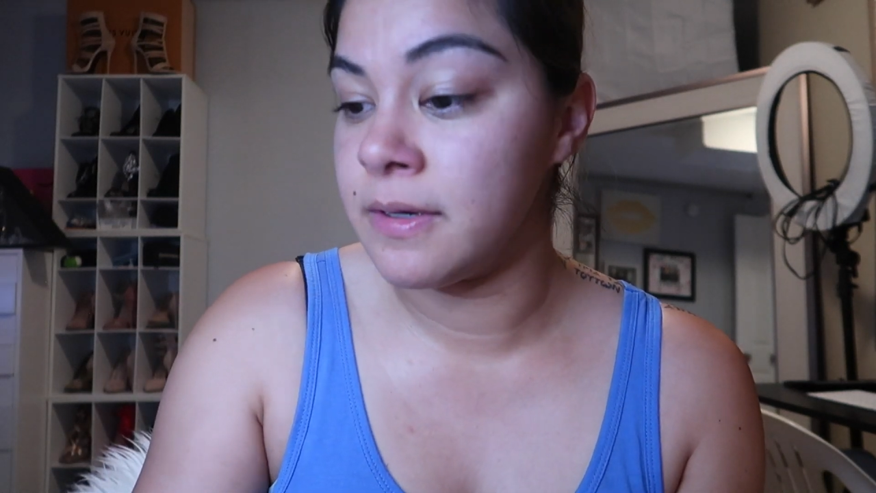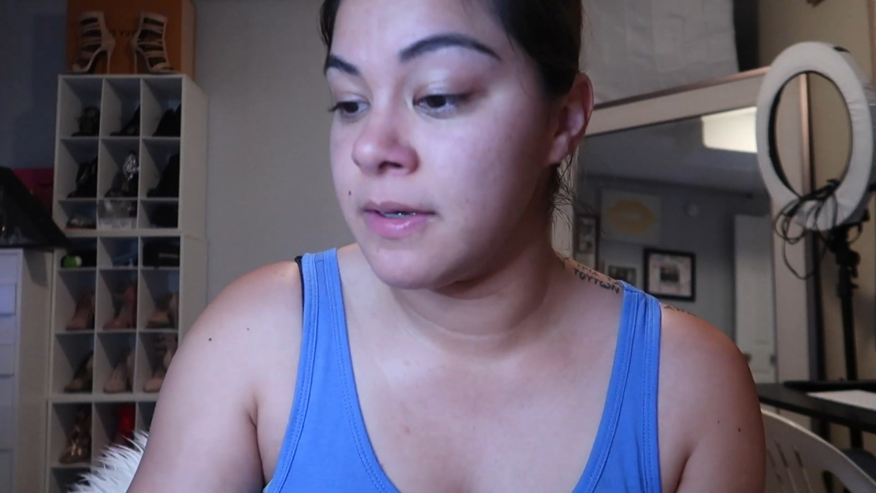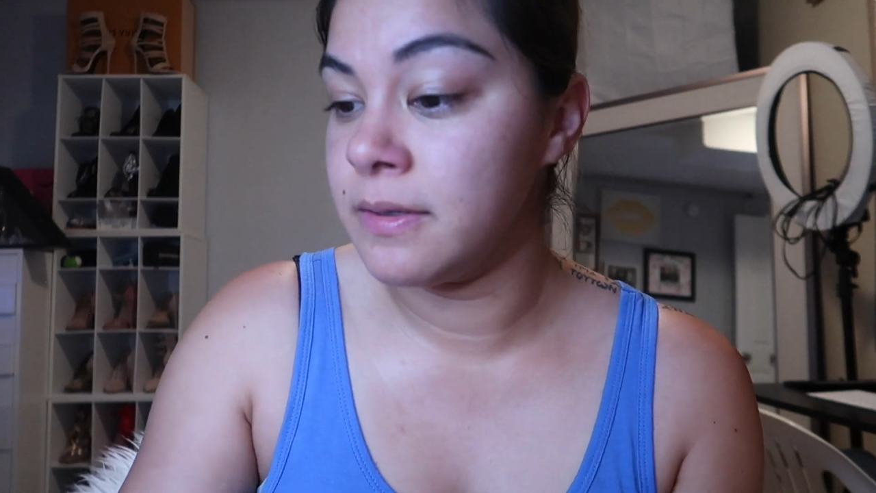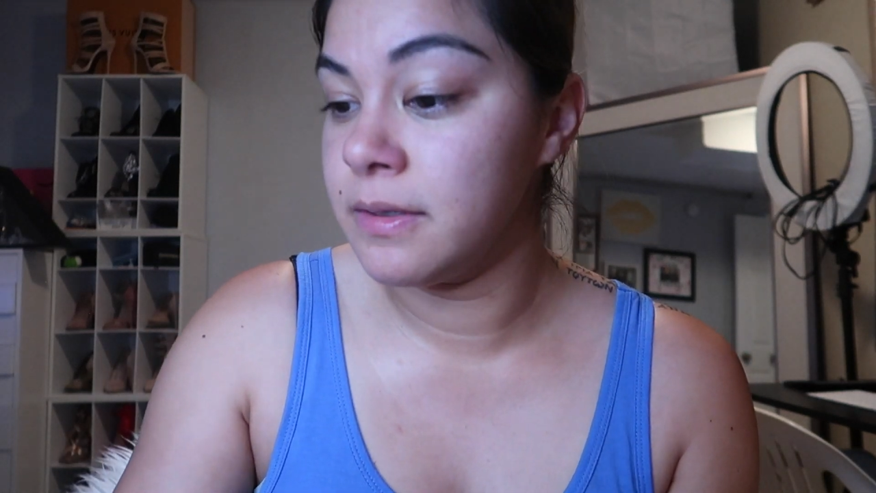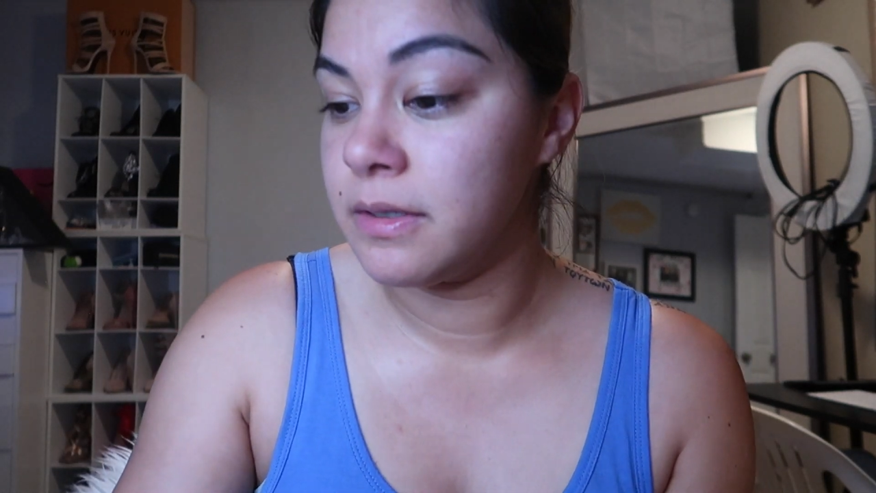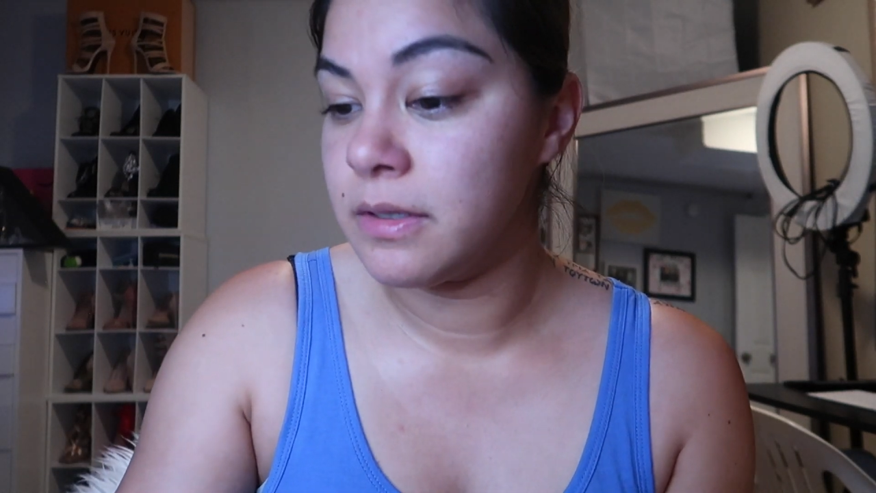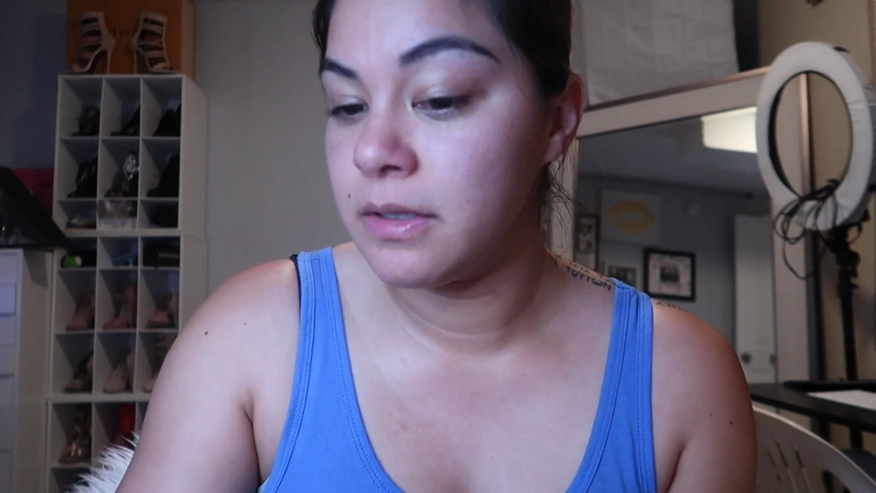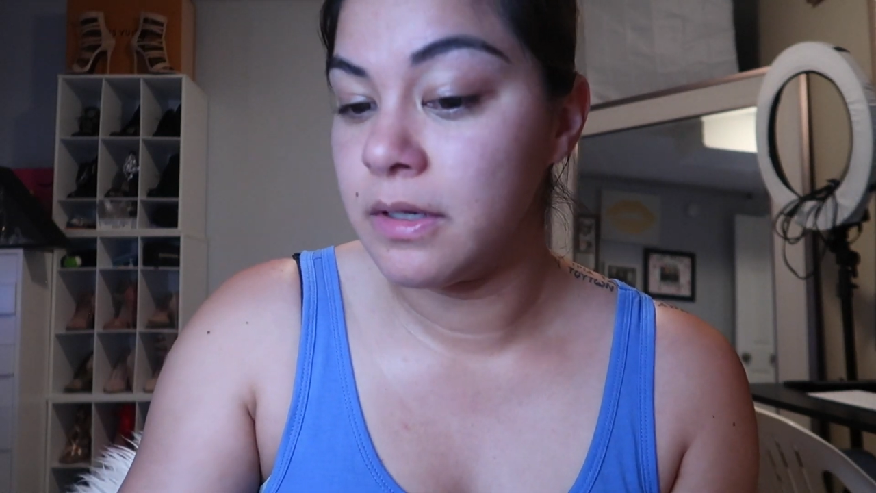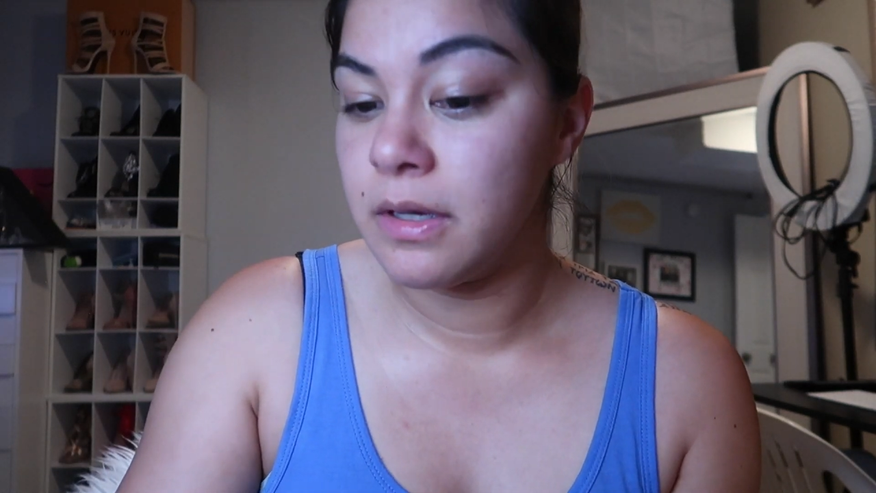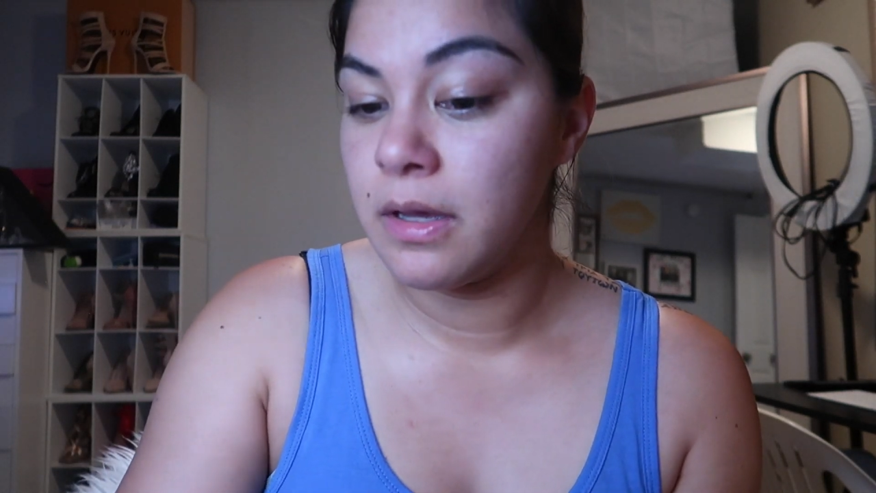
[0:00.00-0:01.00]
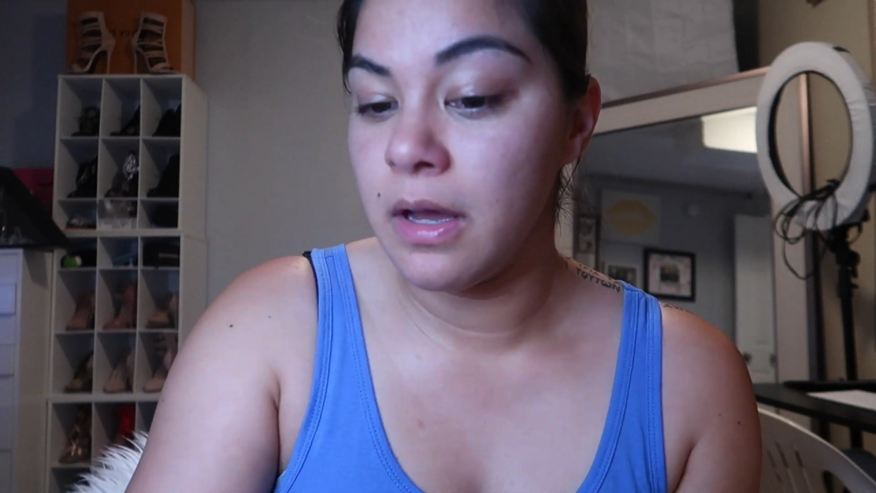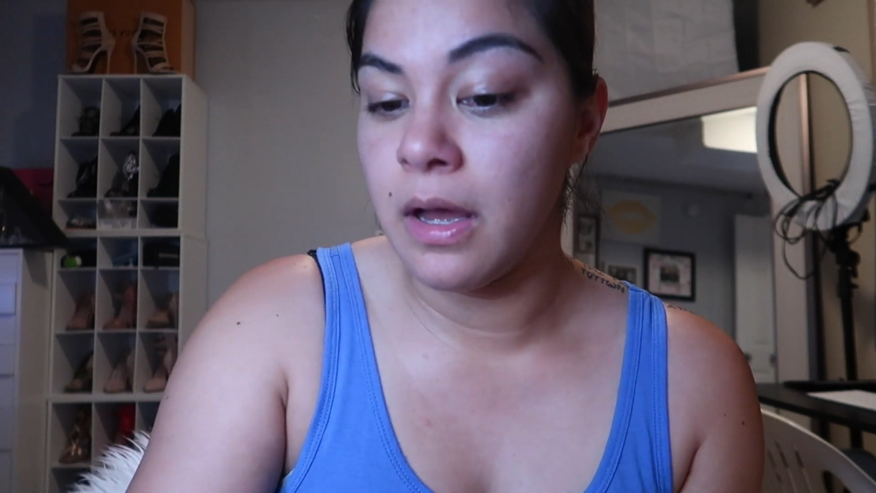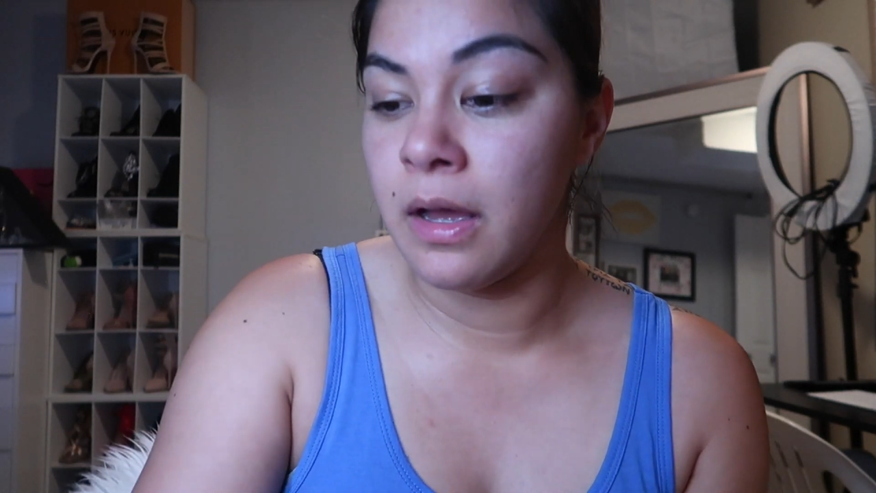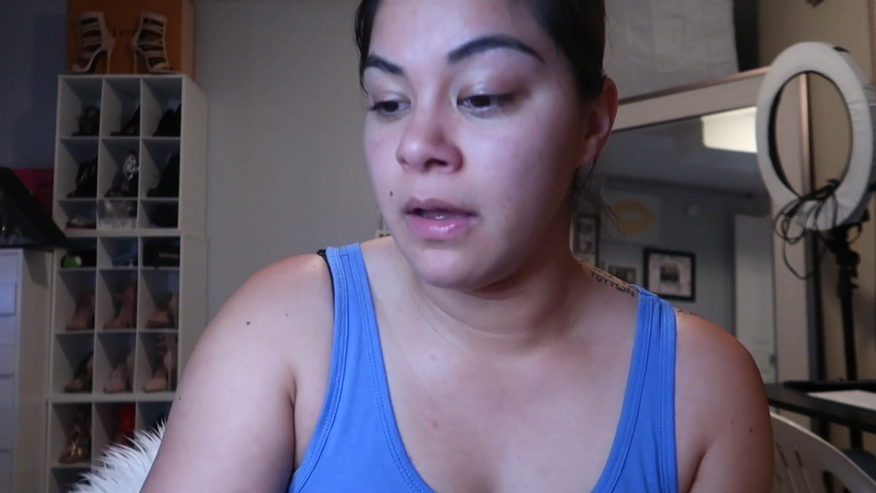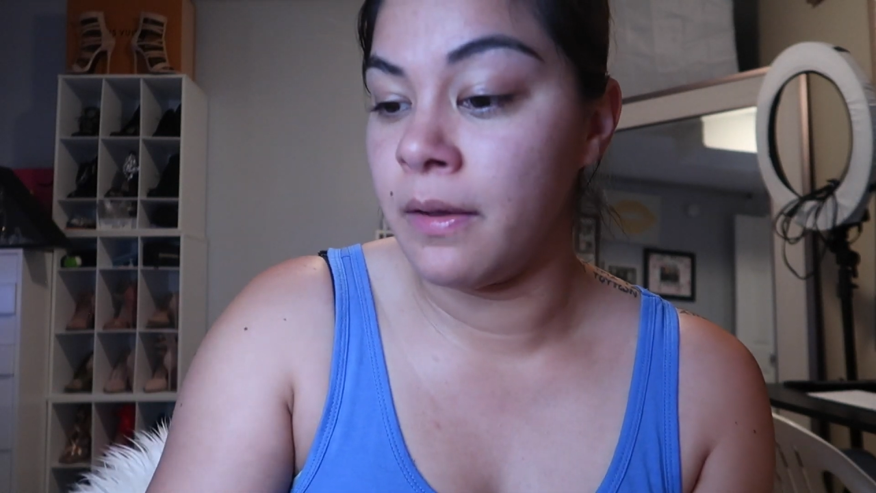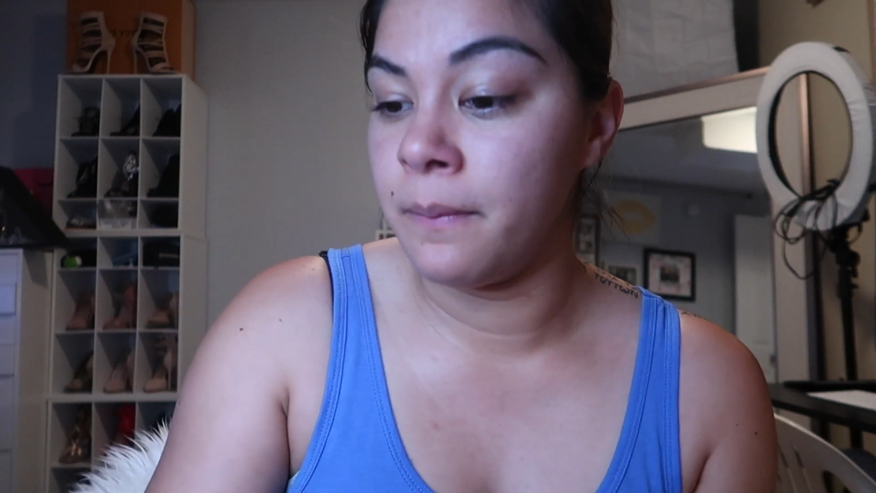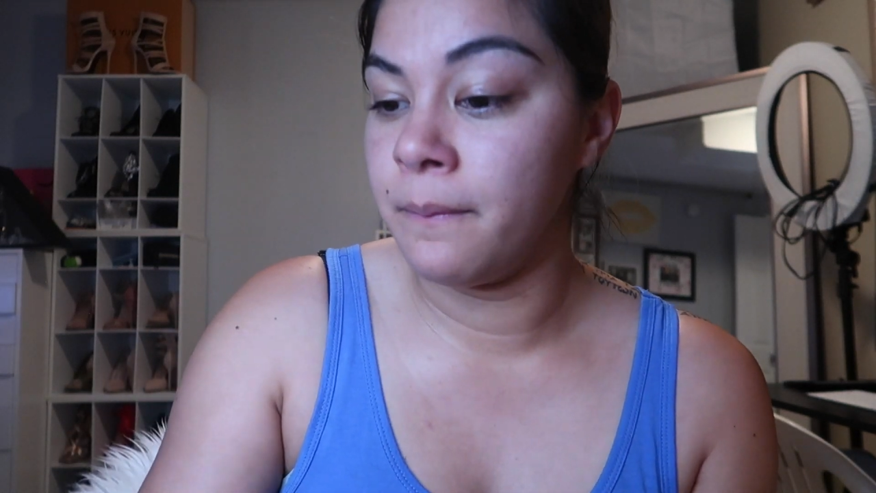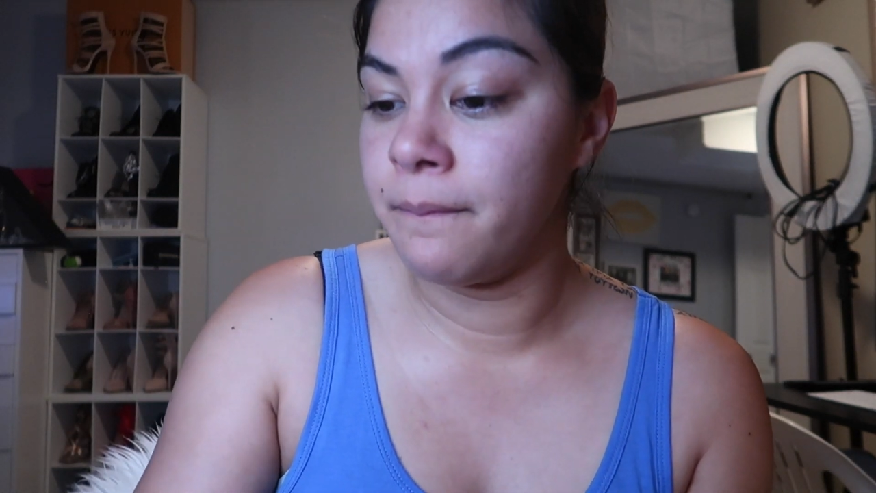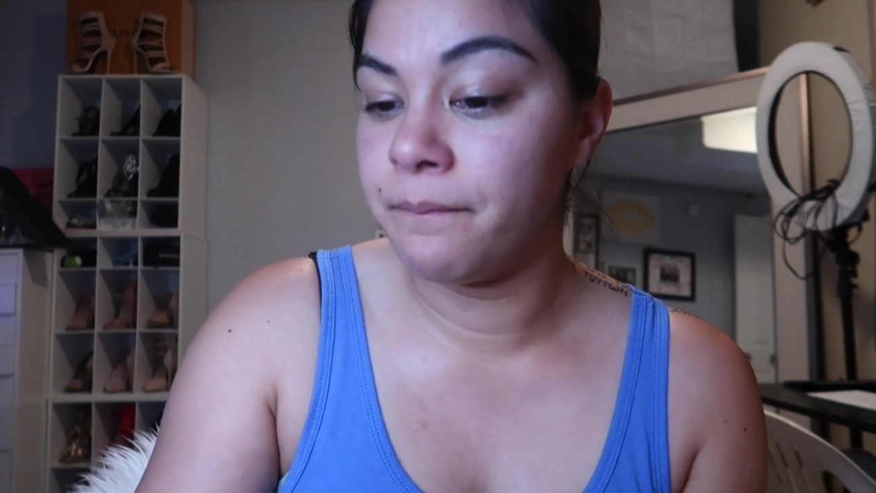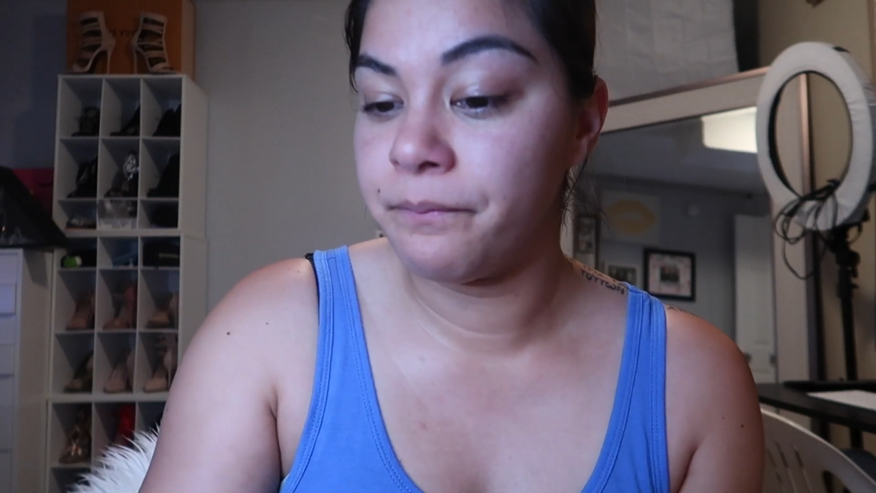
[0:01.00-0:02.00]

all, I